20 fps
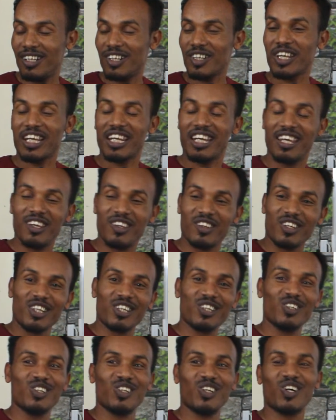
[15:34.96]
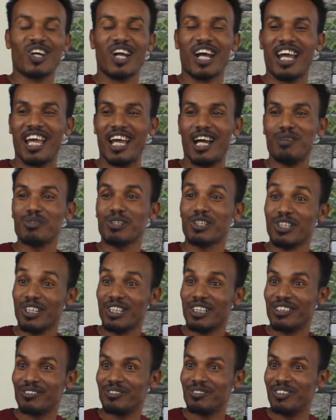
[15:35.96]
Okay, neither you nor I am.
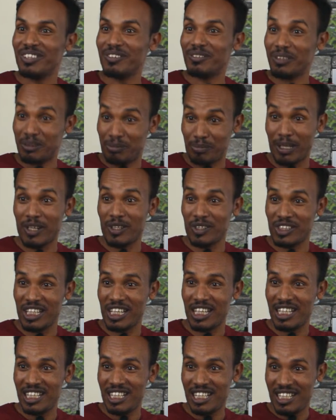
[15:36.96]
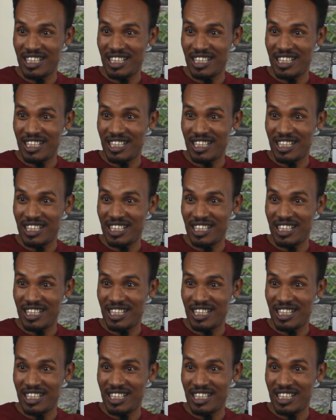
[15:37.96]
Good. Belosi?